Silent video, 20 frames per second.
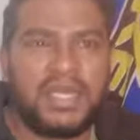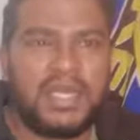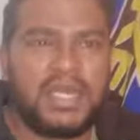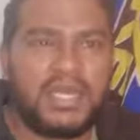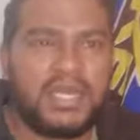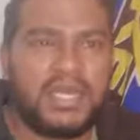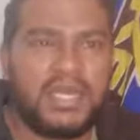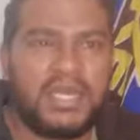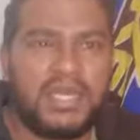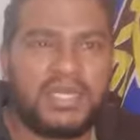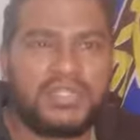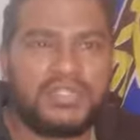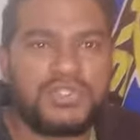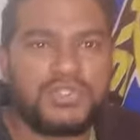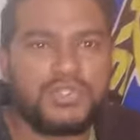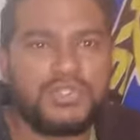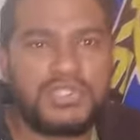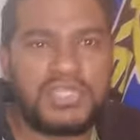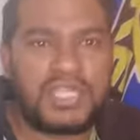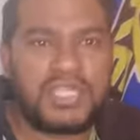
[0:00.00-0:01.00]

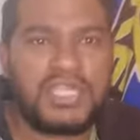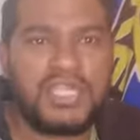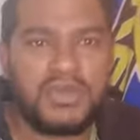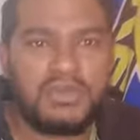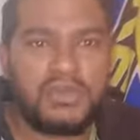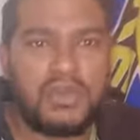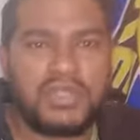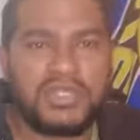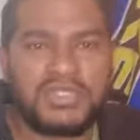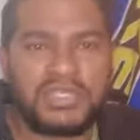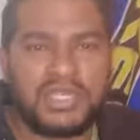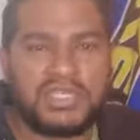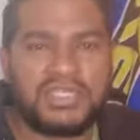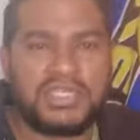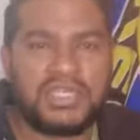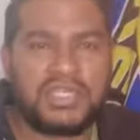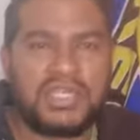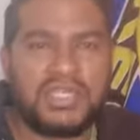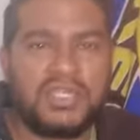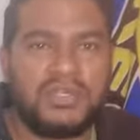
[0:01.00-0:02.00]
to the gearbox at
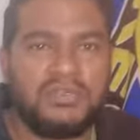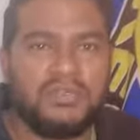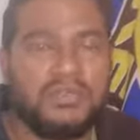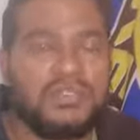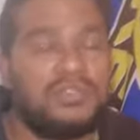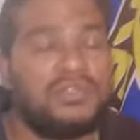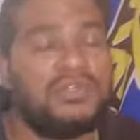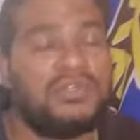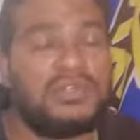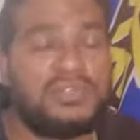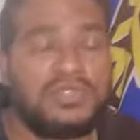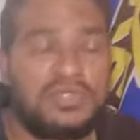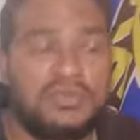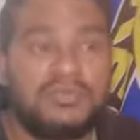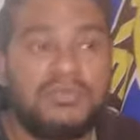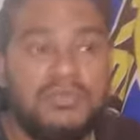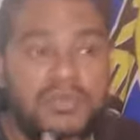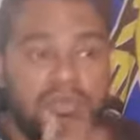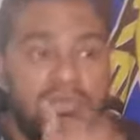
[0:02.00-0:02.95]
the rear, which looks